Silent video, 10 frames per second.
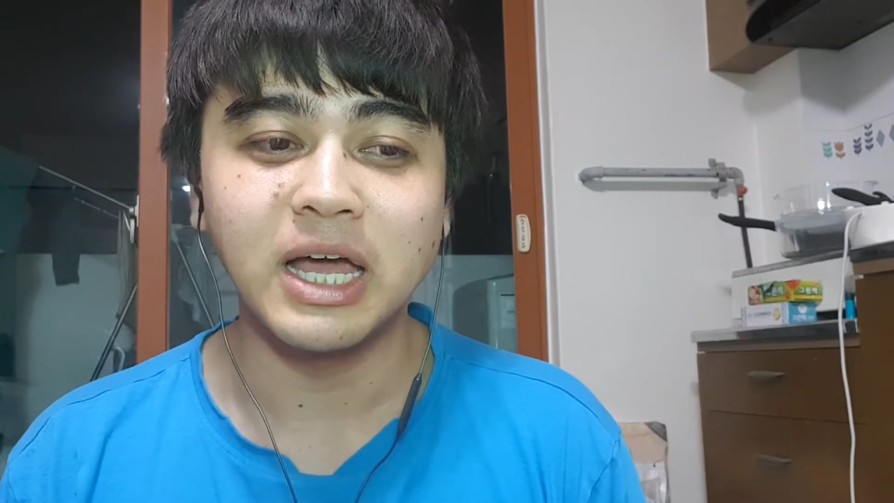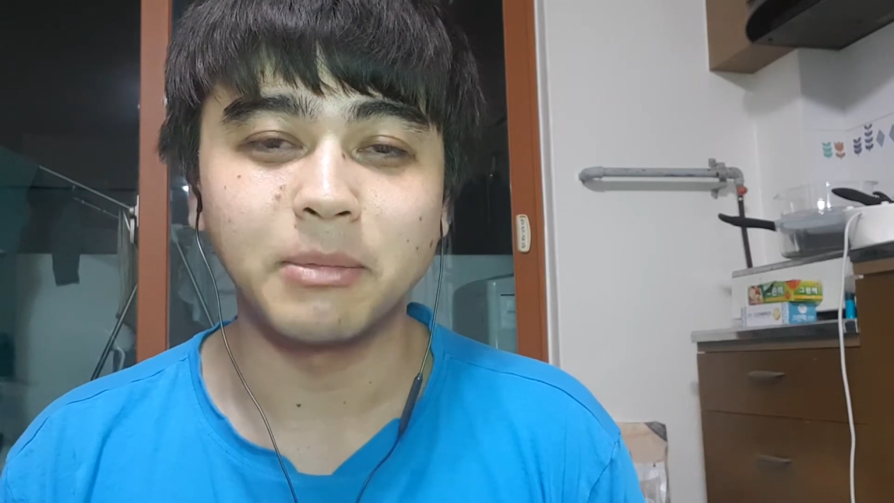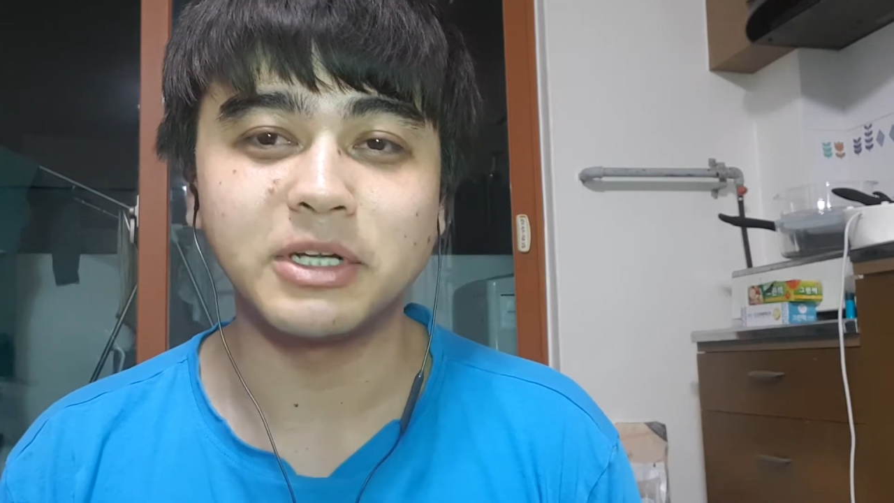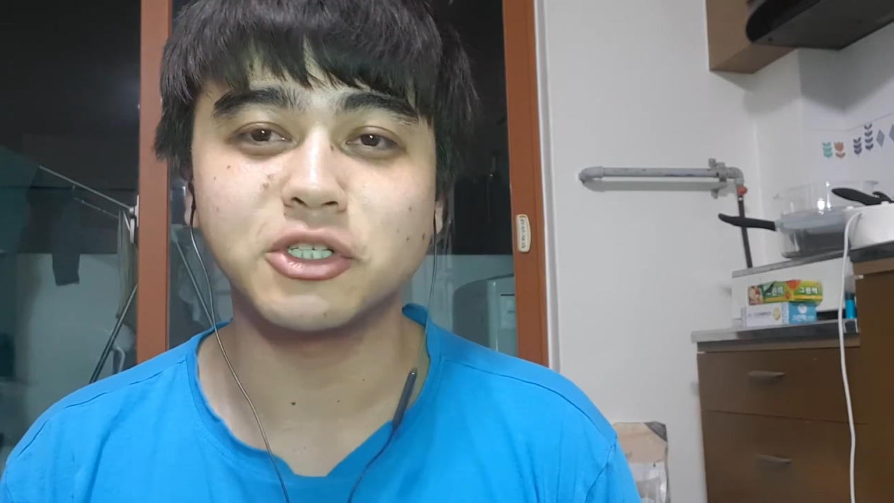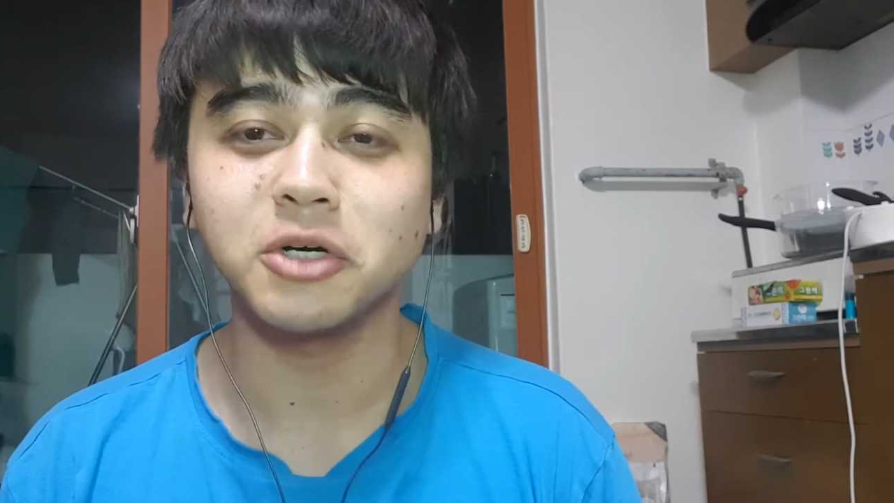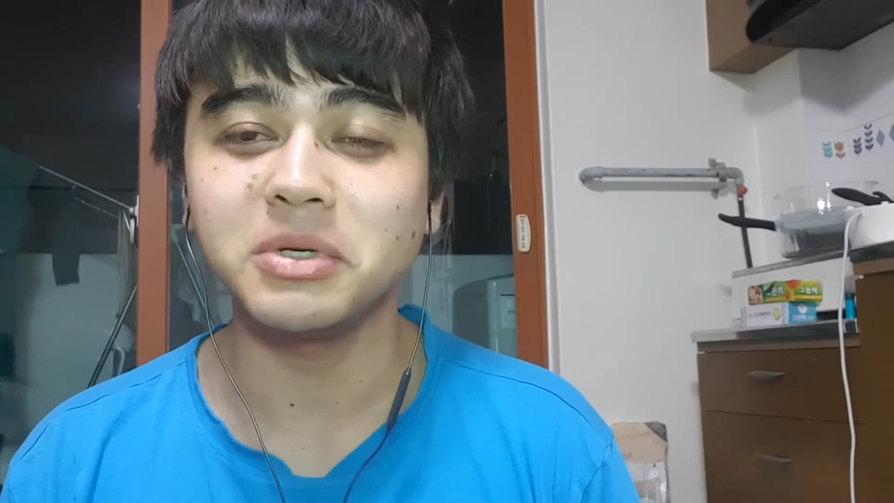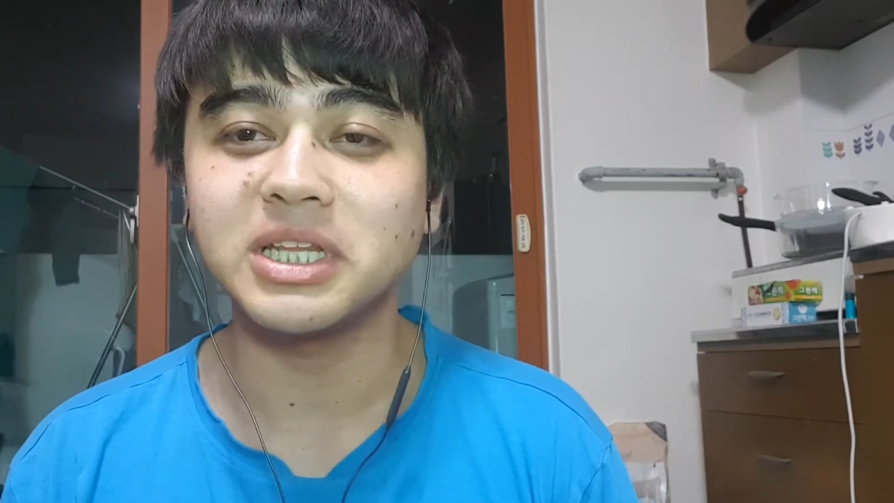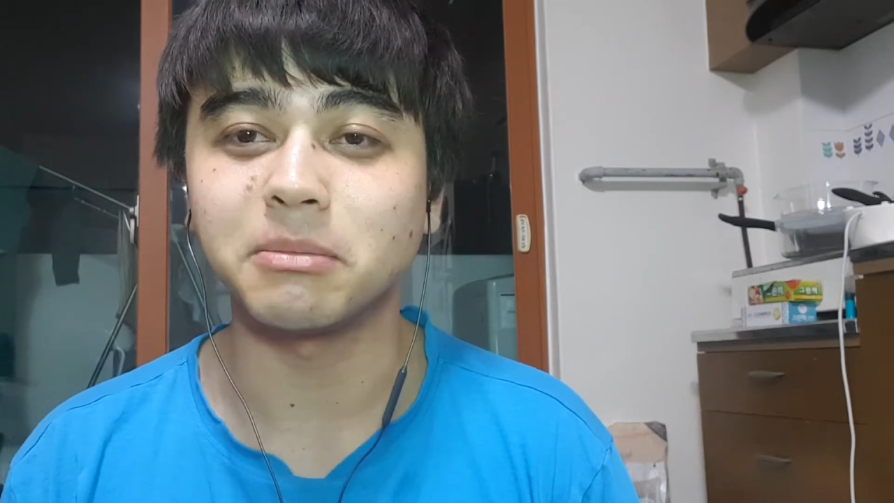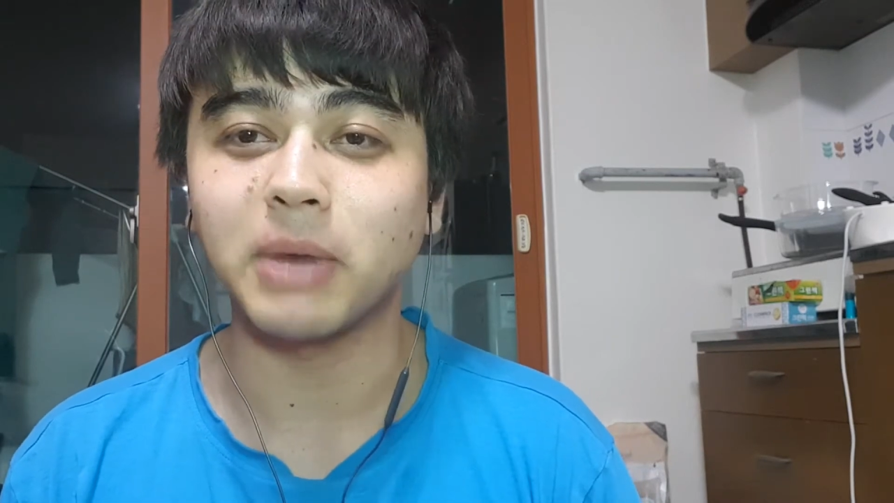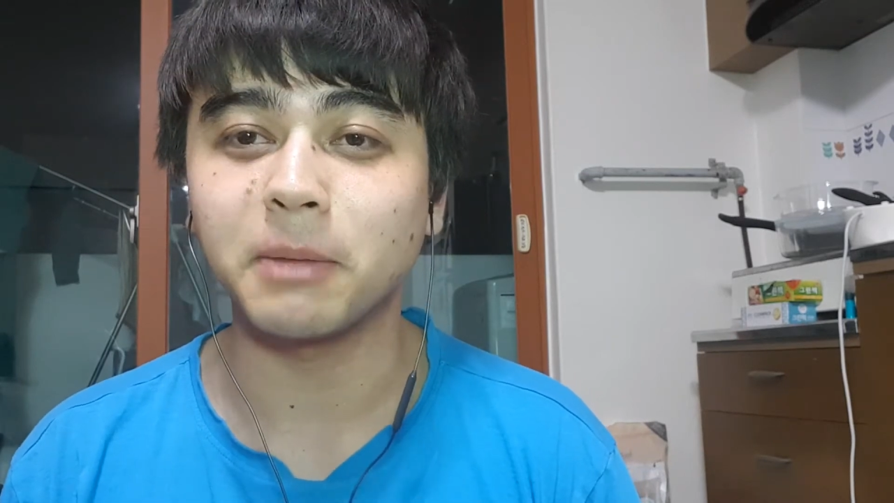but it told me
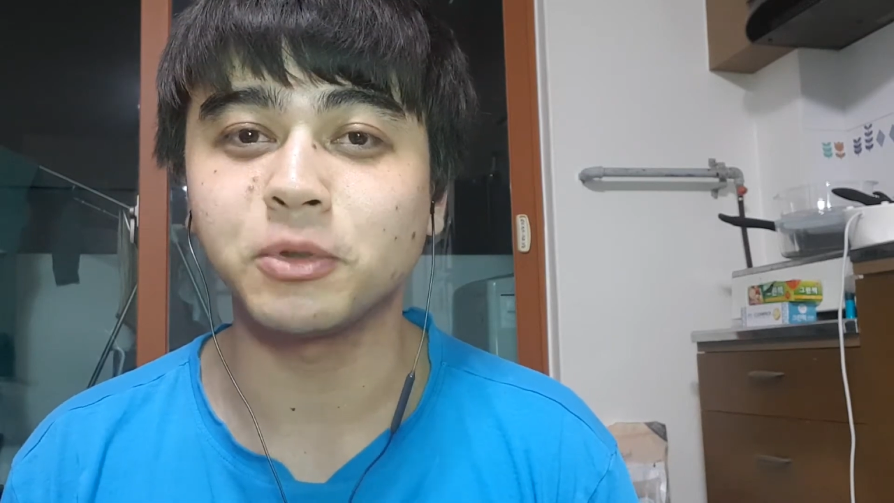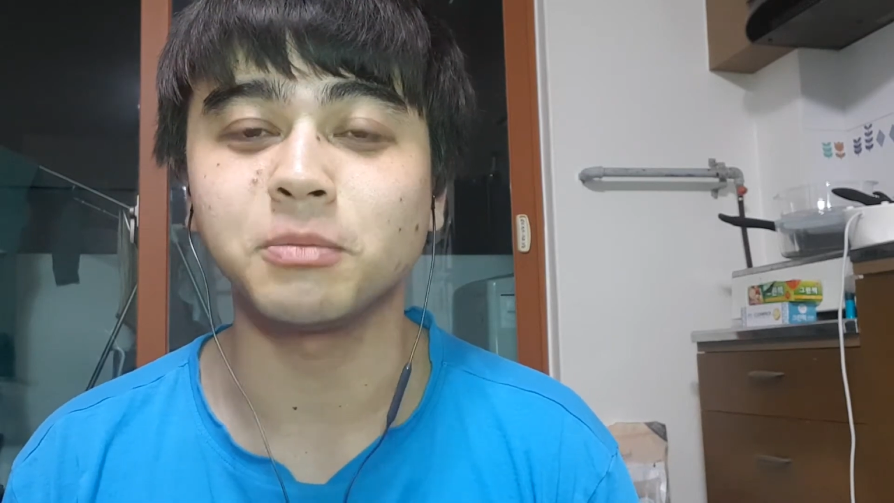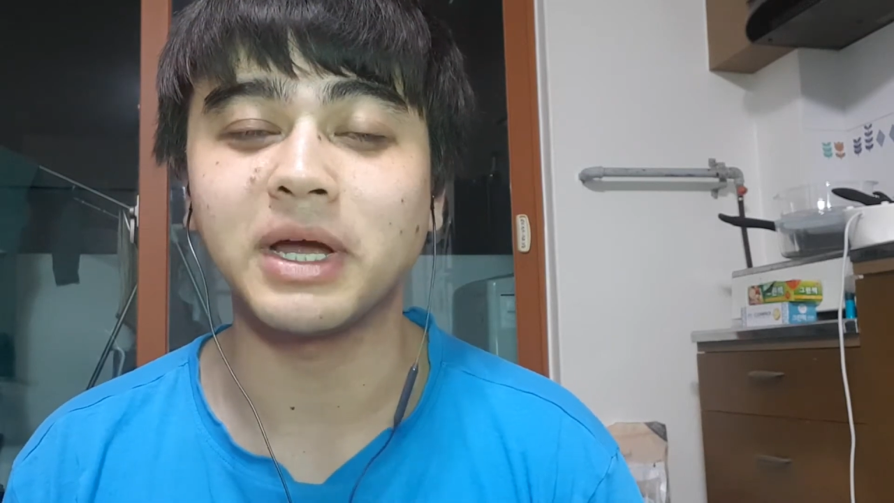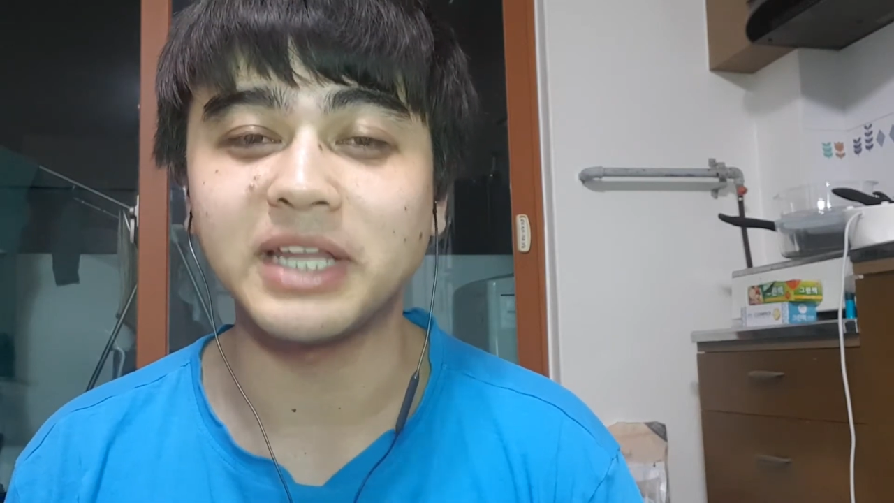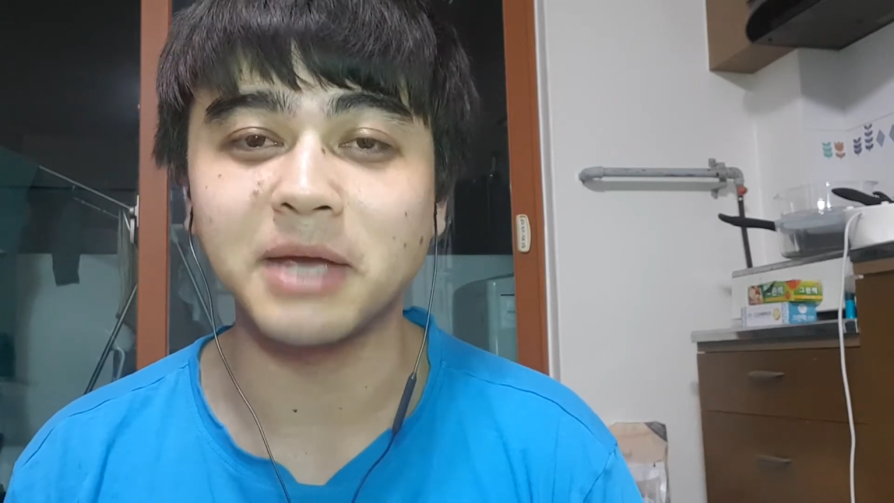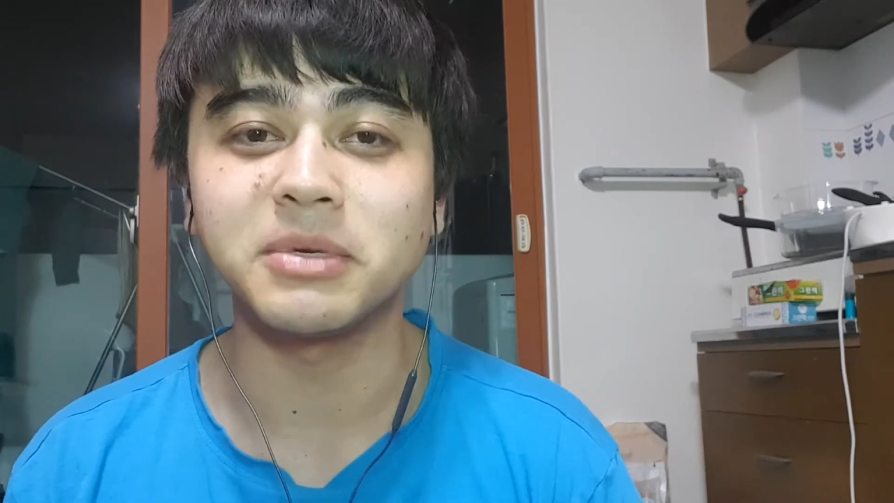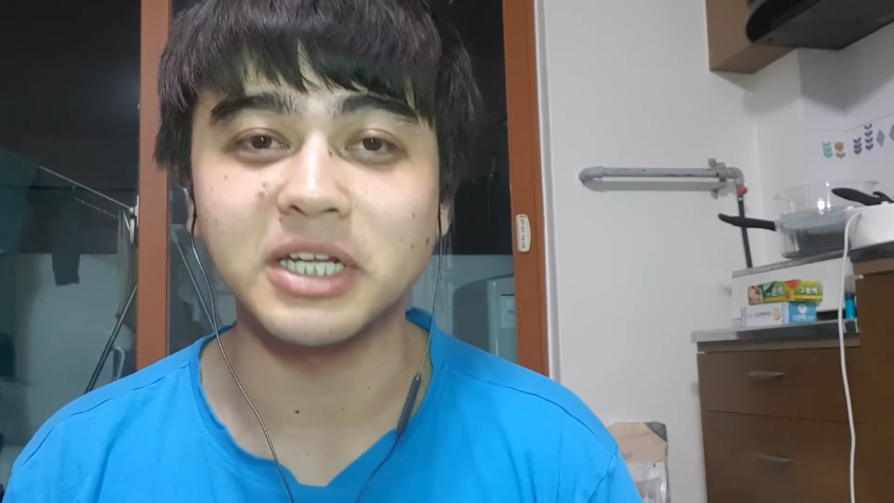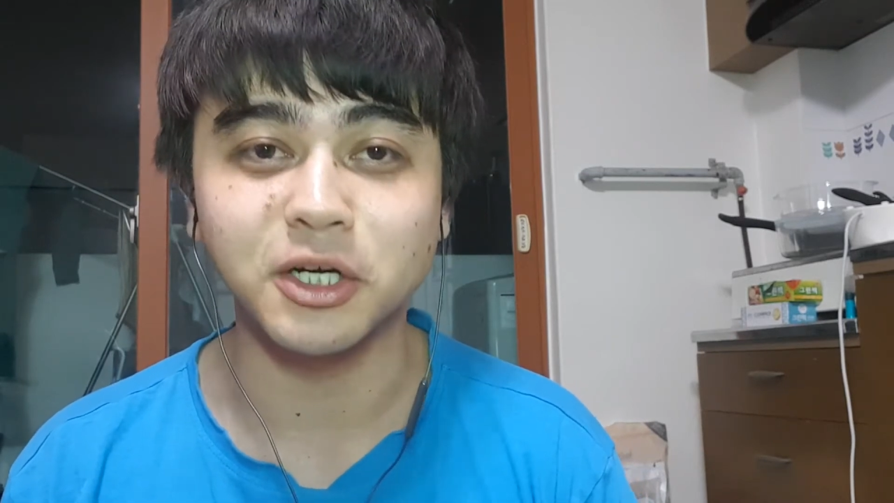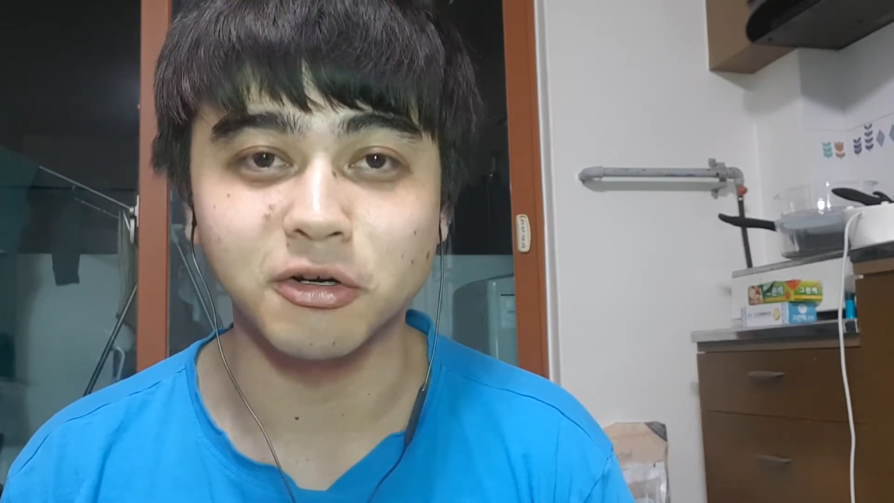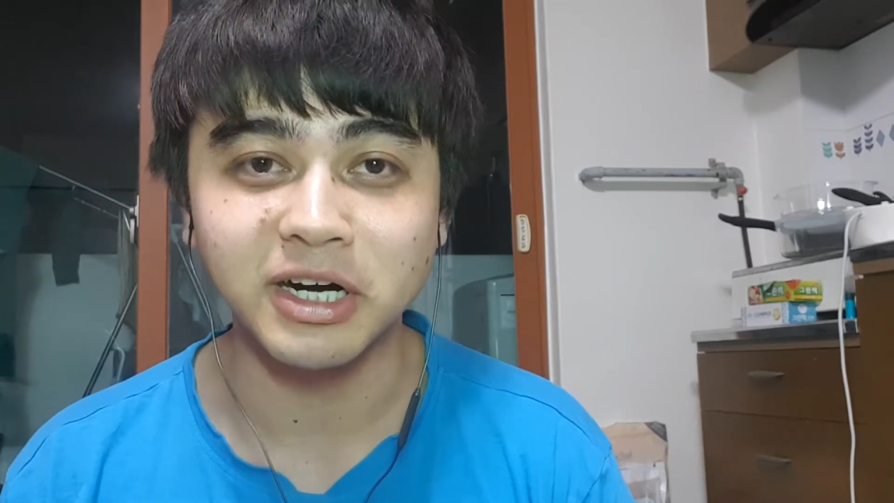that I put my name in
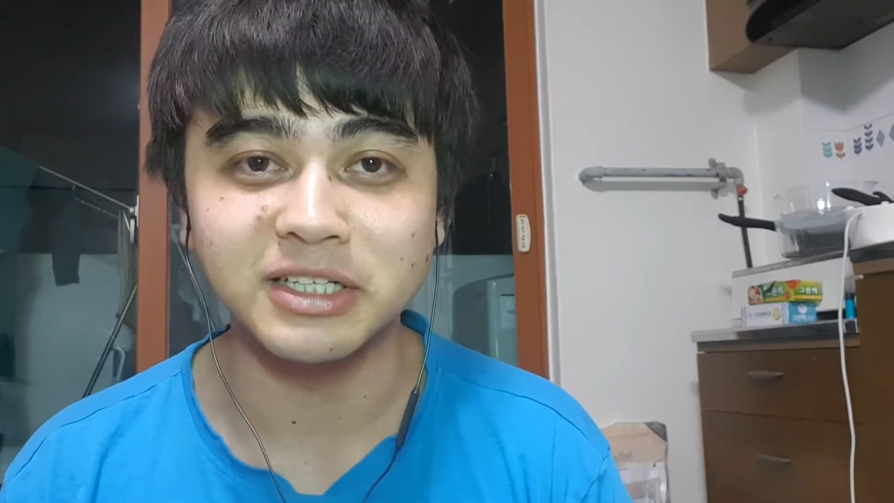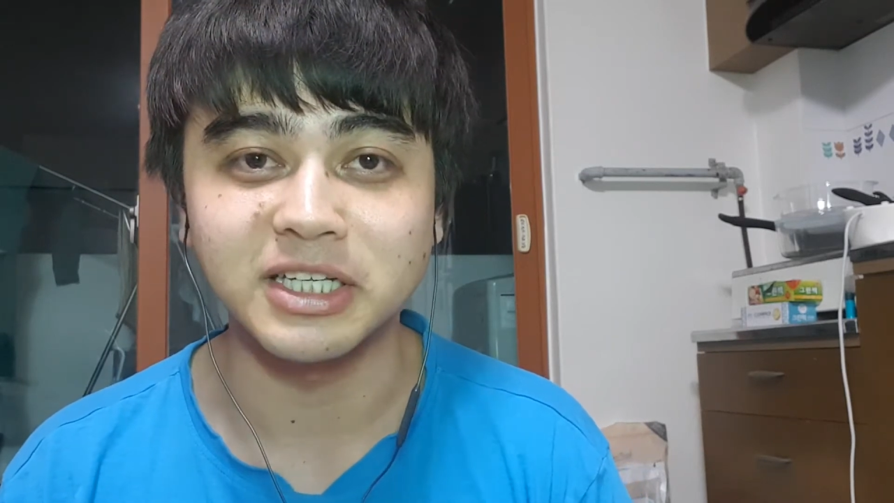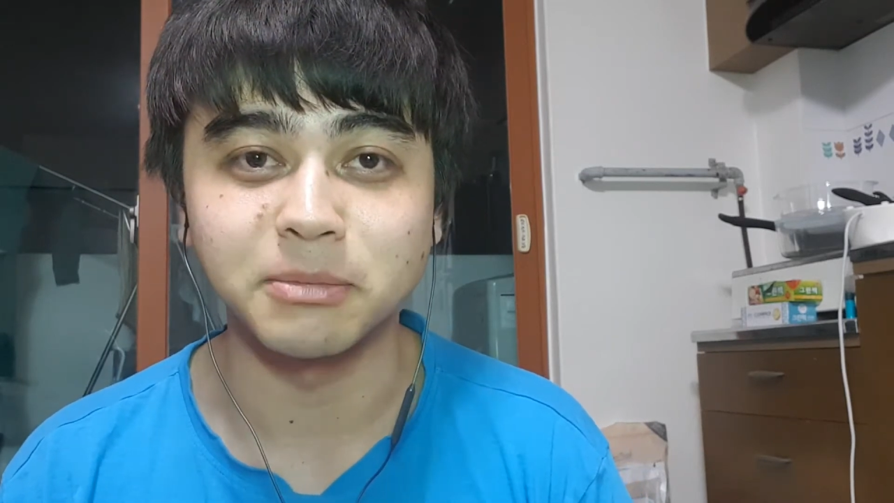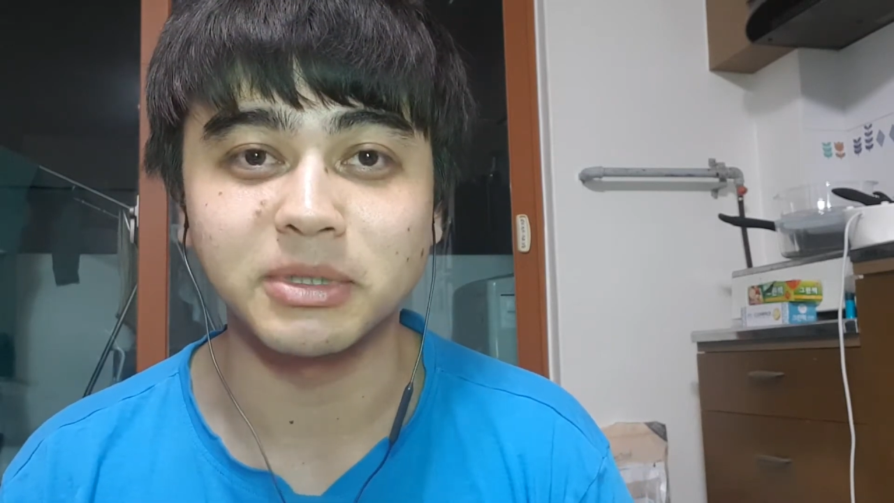incorrectly,